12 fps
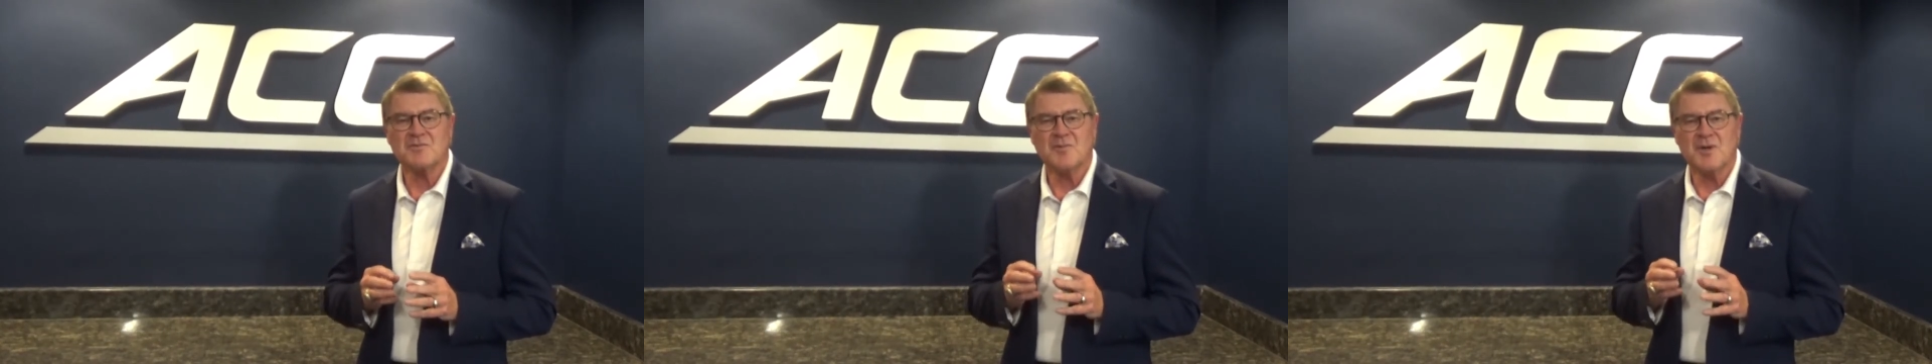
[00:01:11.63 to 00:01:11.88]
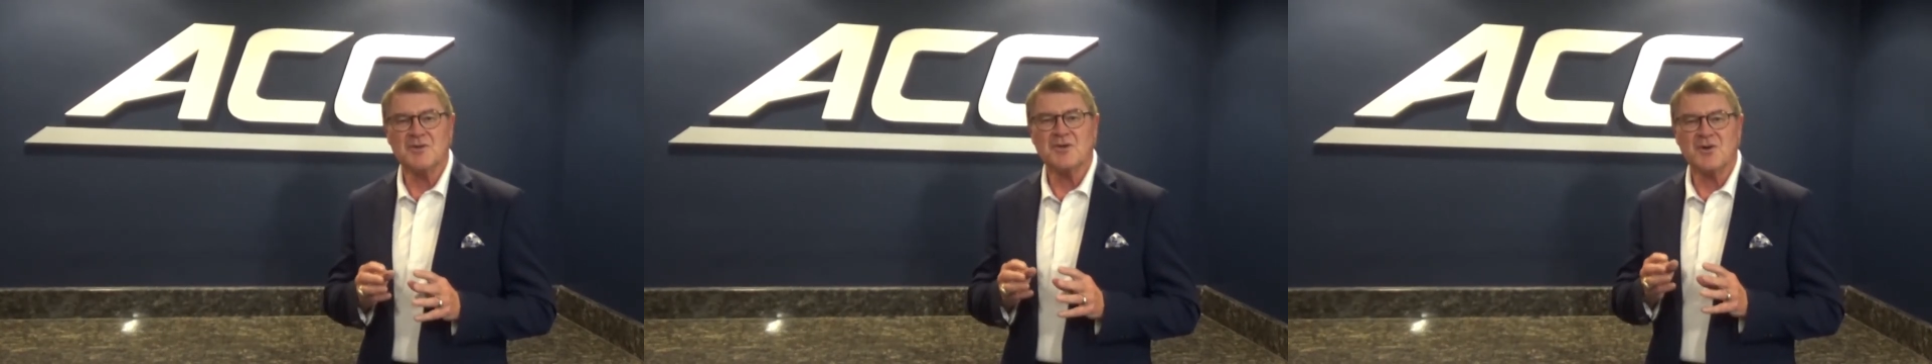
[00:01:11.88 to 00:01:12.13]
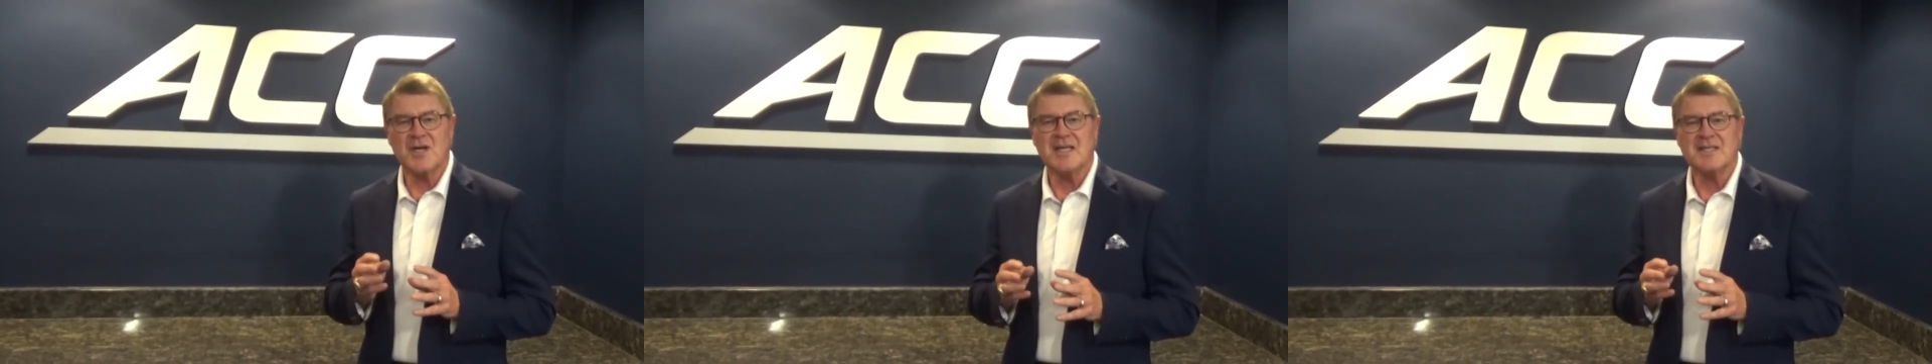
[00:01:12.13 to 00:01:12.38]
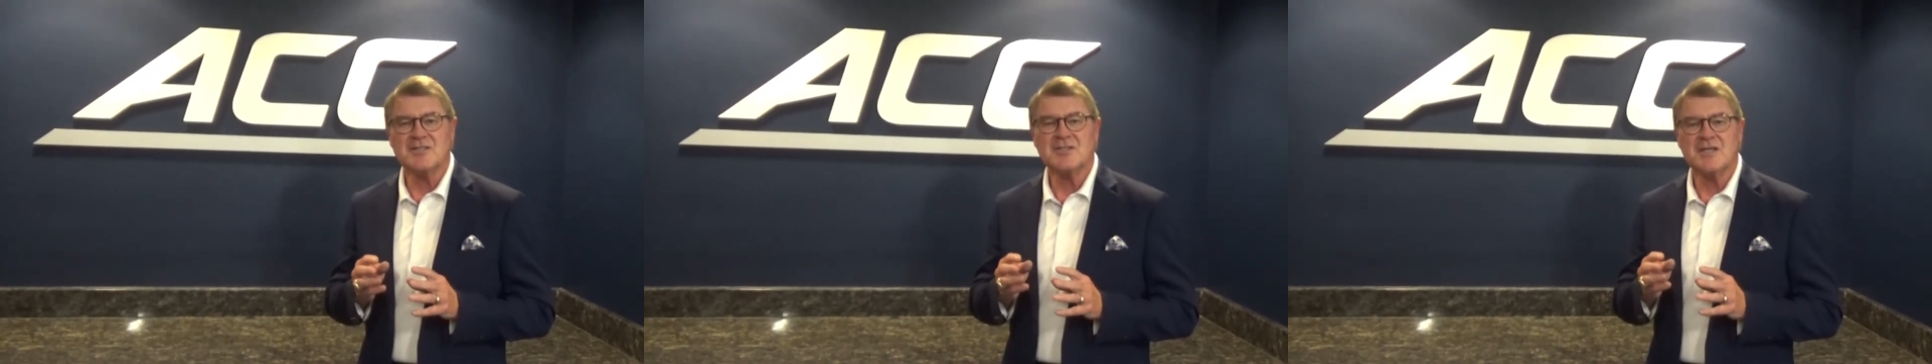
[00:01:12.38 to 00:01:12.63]
from
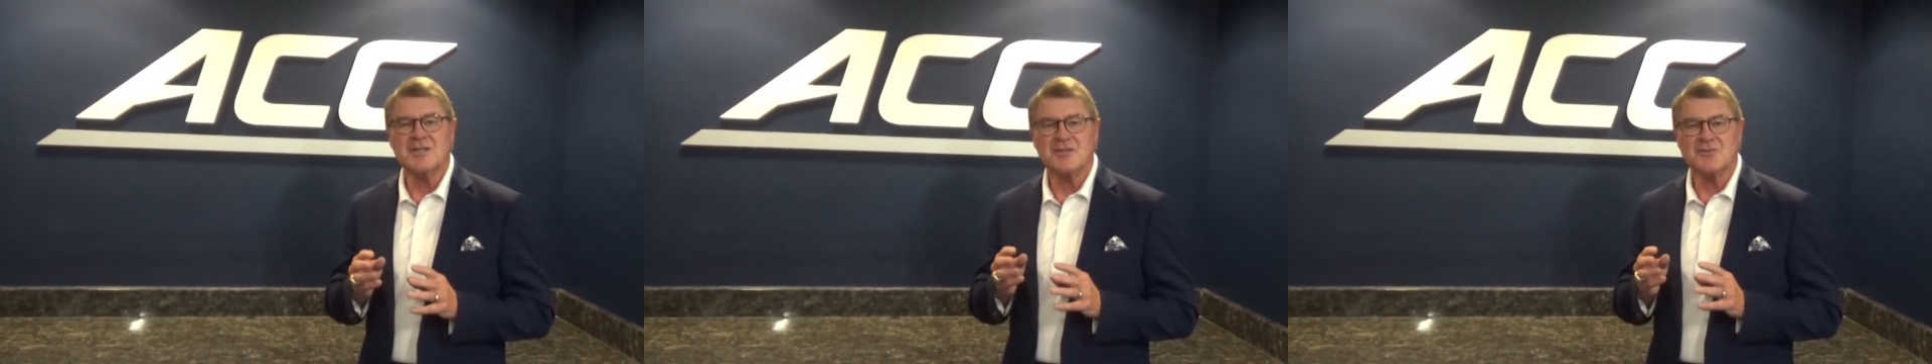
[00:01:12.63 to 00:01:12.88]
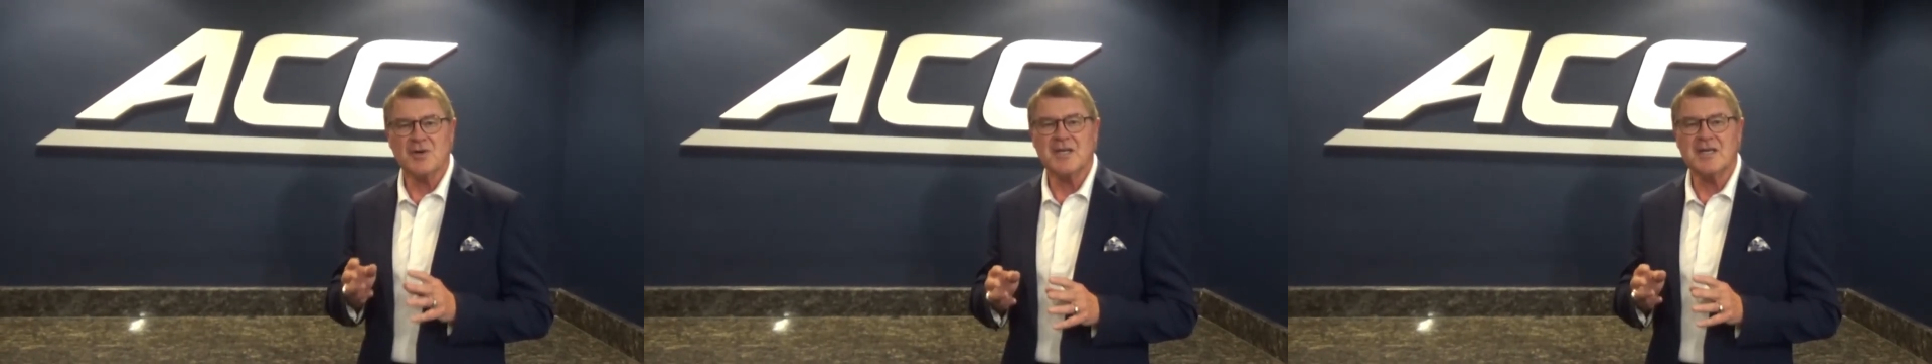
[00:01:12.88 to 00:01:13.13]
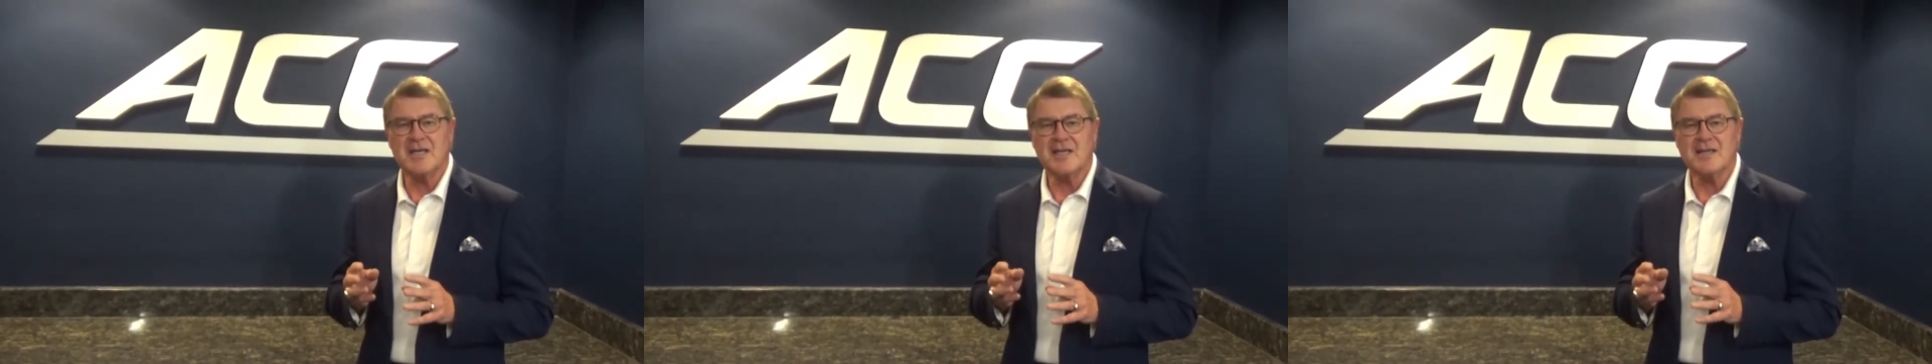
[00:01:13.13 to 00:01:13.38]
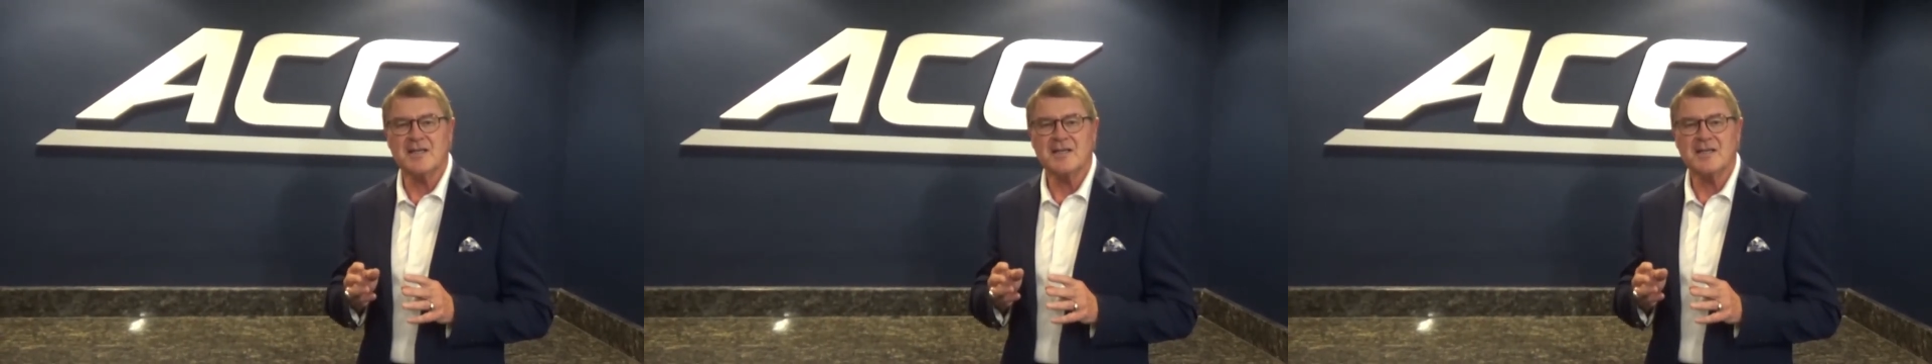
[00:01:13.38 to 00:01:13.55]
underage drinking.